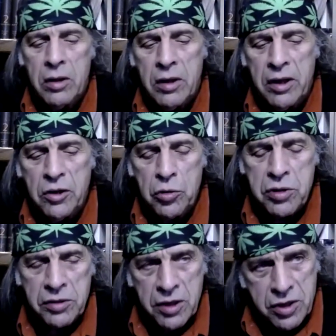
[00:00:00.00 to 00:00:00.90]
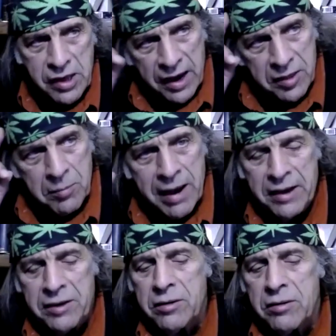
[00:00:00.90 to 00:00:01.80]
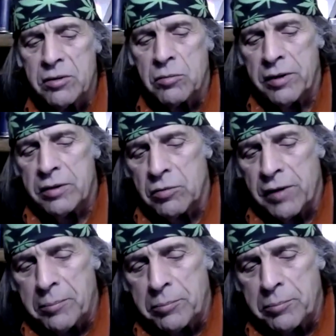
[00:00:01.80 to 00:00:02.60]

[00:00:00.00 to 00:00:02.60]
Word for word: And using this side of the mind the, the right